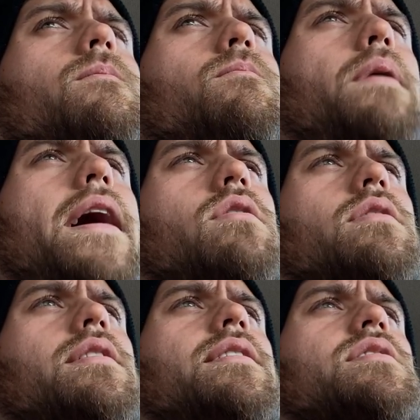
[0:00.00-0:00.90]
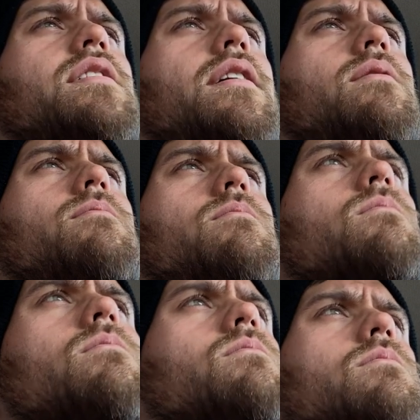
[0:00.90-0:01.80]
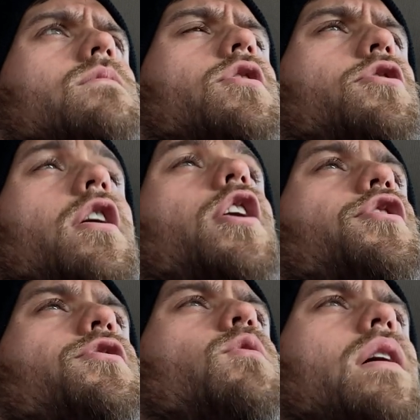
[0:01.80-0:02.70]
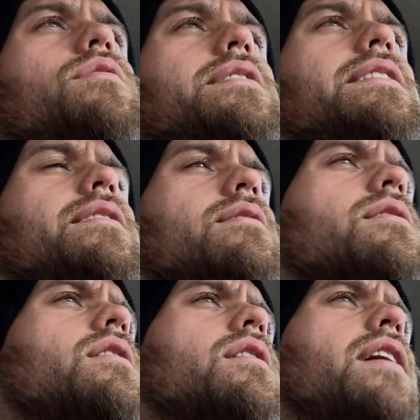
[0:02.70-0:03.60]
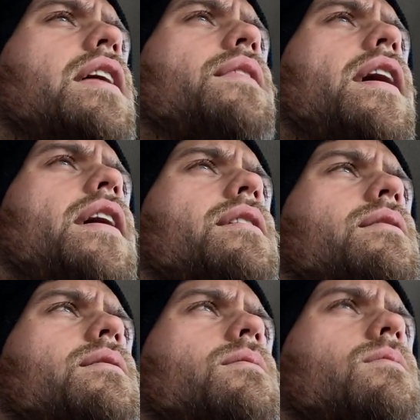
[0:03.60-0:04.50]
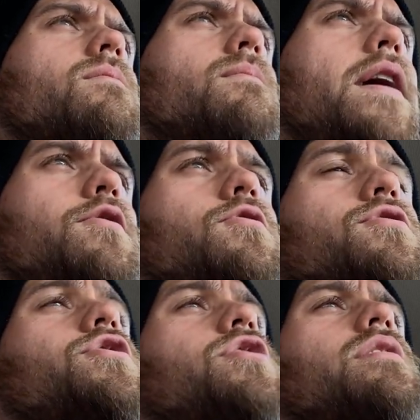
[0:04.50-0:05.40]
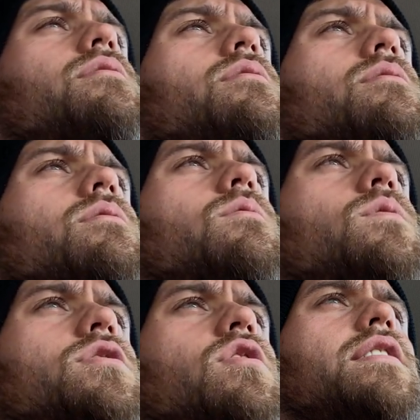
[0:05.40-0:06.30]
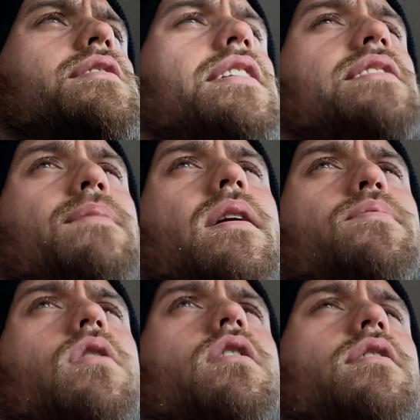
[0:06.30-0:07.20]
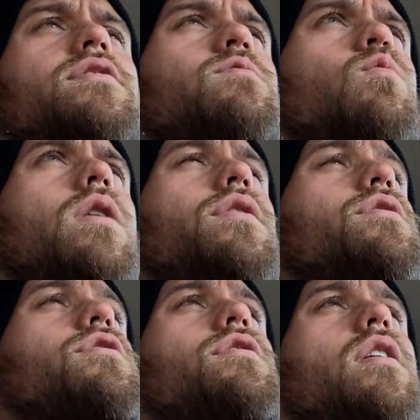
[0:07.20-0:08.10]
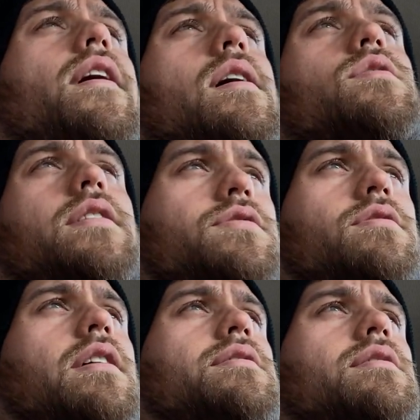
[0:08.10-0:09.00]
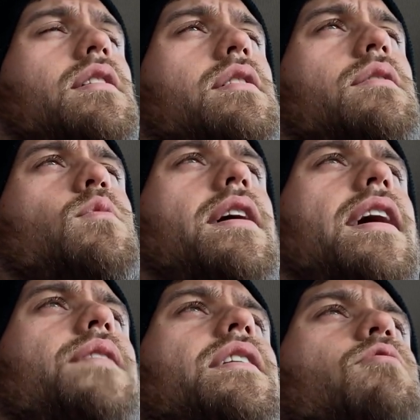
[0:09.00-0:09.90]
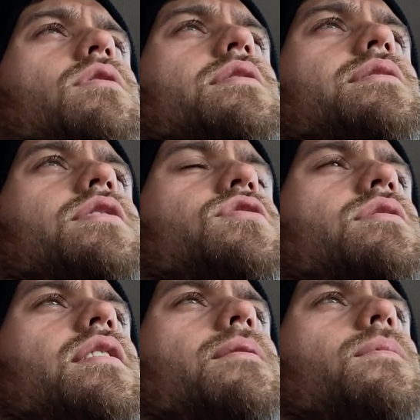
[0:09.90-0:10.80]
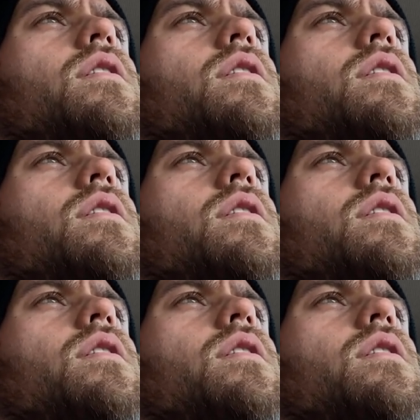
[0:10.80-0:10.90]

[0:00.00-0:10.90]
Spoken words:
battle against or to undo what I was eating, and that my nutrition was dictate my progress whether or not I was exercising. I think when I had that realization that